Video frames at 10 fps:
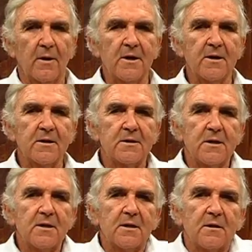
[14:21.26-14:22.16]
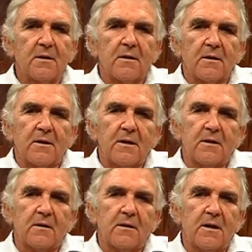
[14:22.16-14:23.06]
Well, he didn't see
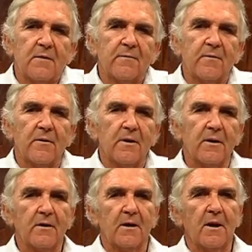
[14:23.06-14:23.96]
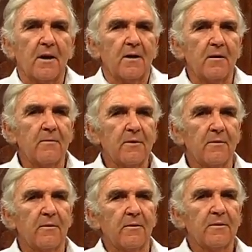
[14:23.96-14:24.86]
the need for academic
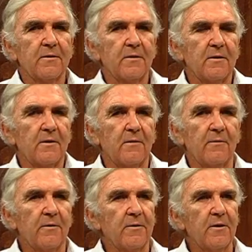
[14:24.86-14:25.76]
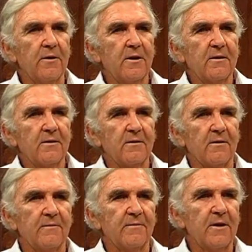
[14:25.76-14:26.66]
or learning
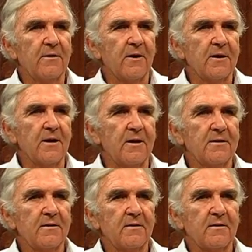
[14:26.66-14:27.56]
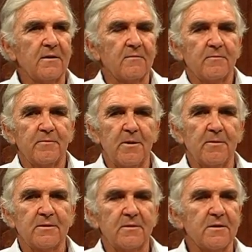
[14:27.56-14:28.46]
of any great nature, that people
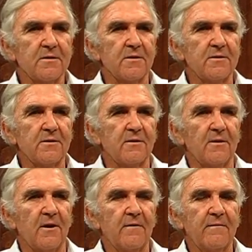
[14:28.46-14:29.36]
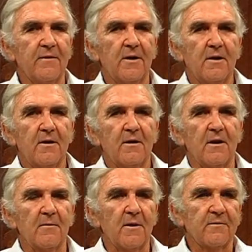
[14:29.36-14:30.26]
should just enjoy life.
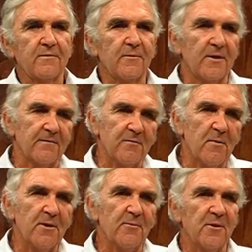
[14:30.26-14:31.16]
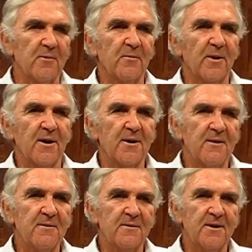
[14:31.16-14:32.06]
I'm not all that familiar with him, but I
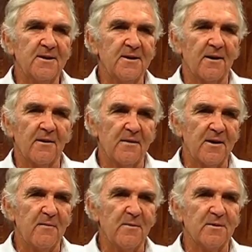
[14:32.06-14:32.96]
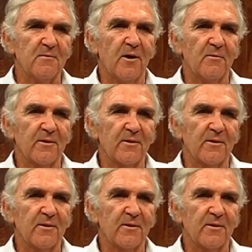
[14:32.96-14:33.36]
know he did a lot of damage in my